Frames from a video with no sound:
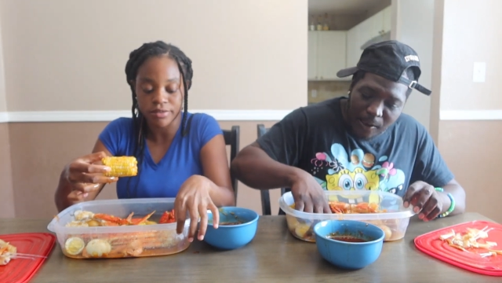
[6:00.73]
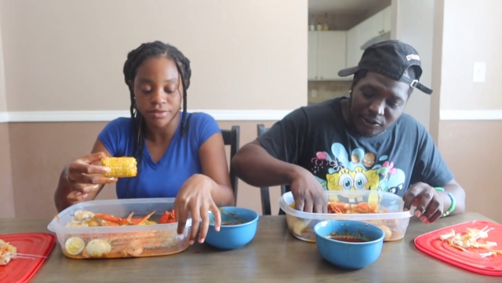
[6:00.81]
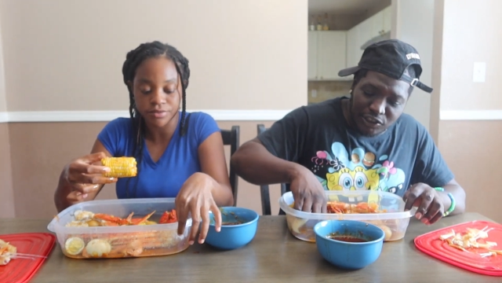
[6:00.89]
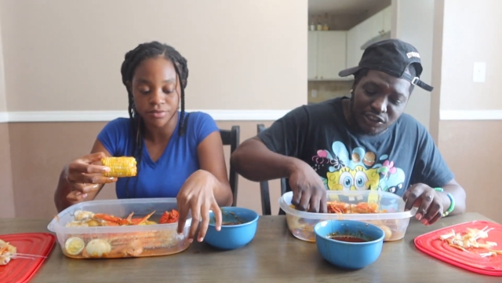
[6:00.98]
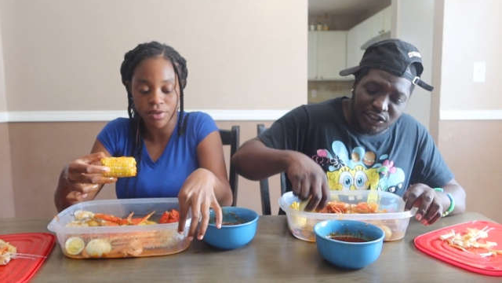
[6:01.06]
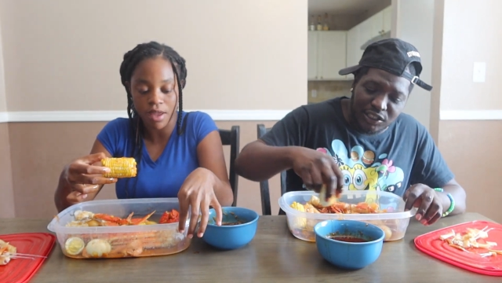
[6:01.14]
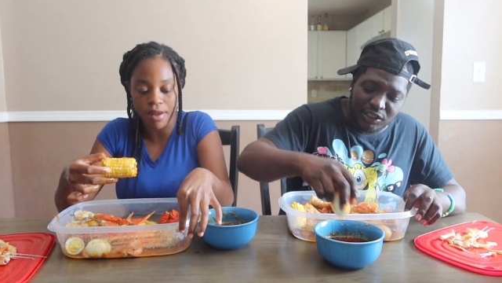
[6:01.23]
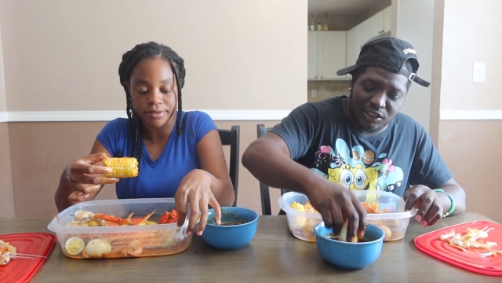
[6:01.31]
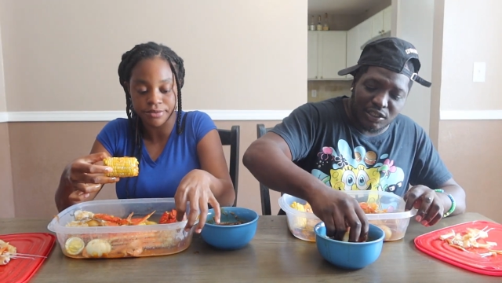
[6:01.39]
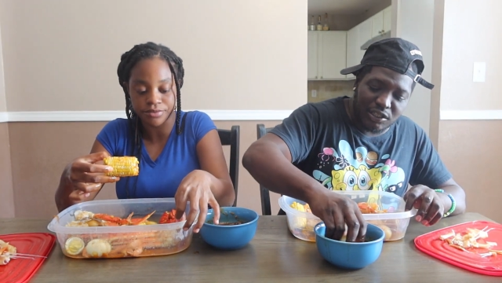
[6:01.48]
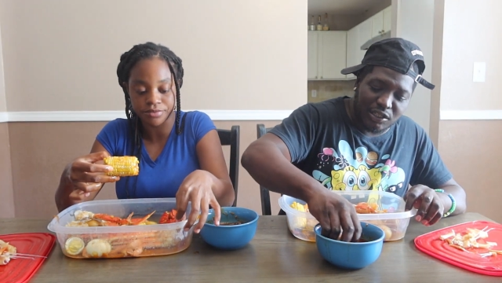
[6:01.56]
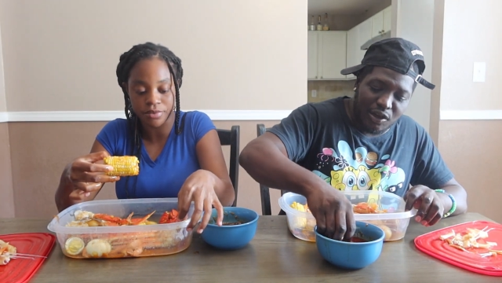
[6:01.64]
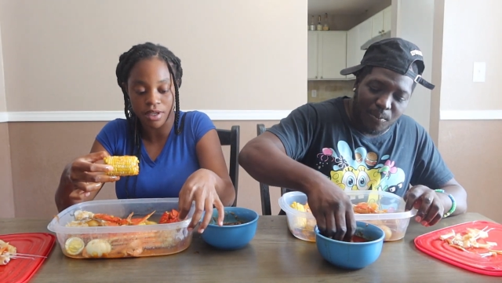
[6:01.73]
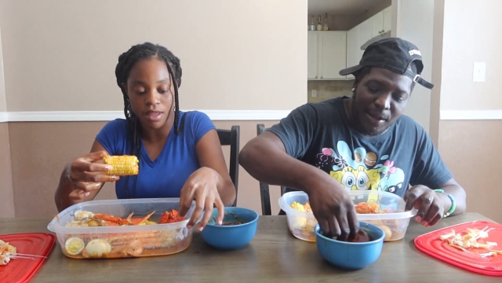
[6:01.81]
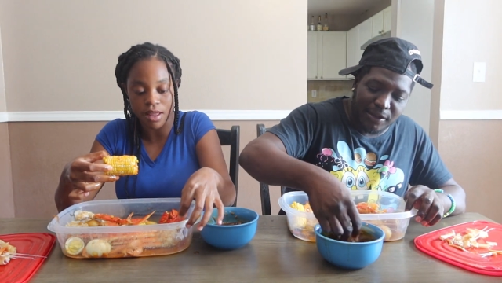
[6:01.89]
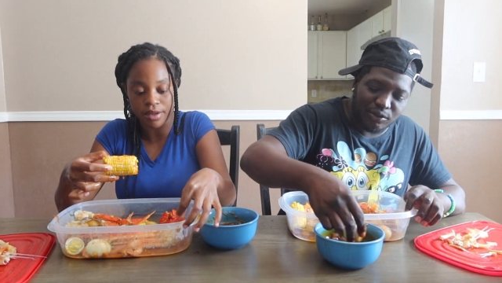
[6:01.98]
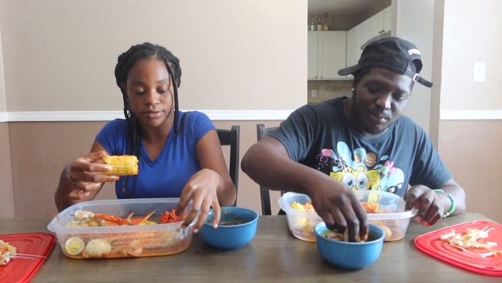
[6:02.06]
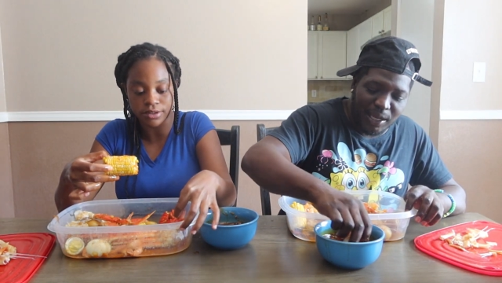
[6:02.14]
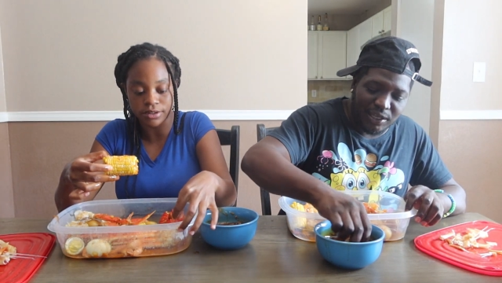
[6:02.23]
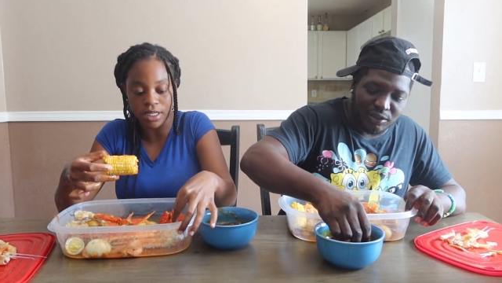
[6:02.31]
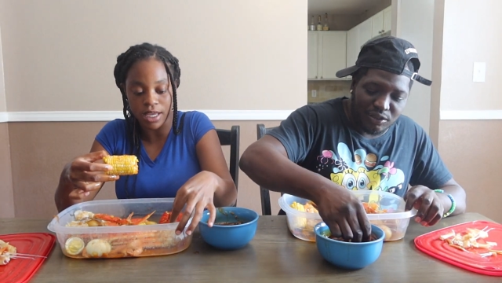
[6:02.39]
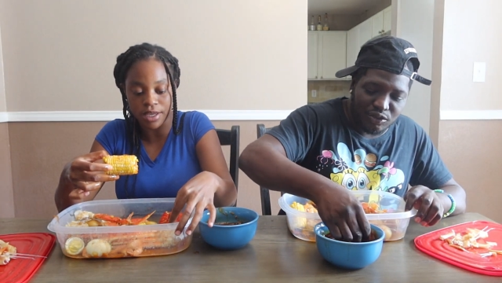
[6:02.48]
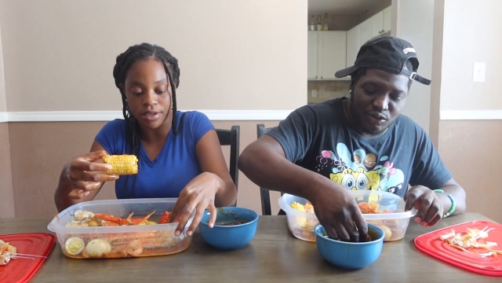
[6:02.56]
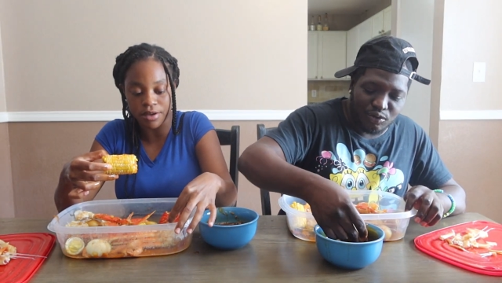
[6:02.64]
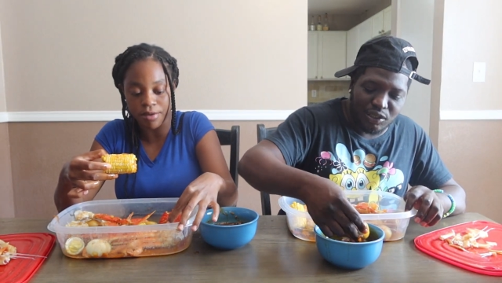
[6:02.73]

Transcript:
Speaker 1: This is good though, babe. You made Thank it. You, you,